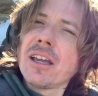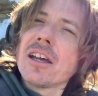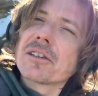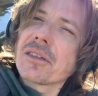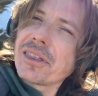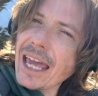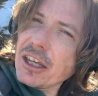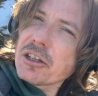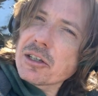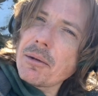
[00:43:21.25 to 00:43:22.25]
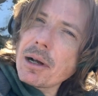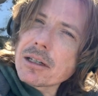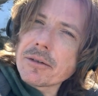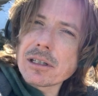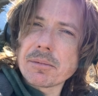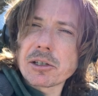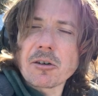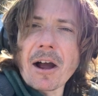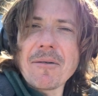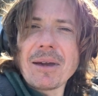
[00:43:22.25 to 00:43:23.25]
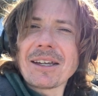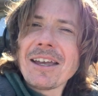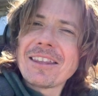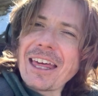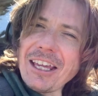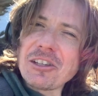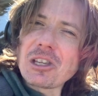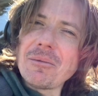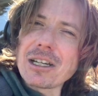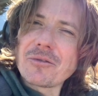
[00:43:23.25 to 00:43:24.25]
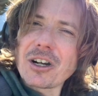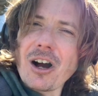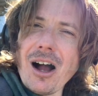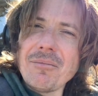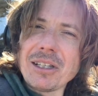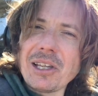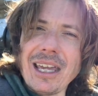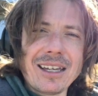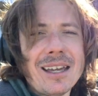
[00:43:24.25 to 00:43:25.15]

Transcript: So thank you so much for subscribing. Thank you so much for commenting.